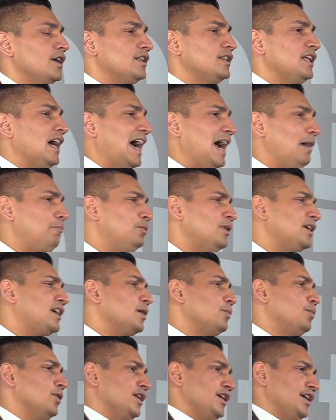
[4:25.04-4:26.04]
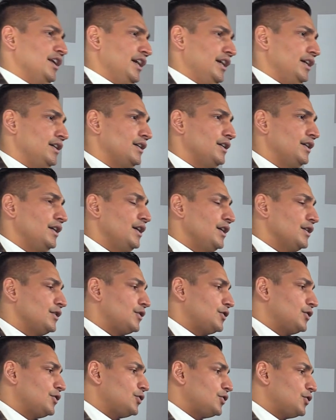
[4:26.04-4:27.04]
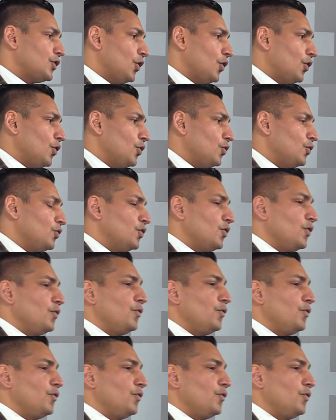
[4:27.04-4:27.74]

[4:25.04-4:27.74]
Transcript: The applicability is so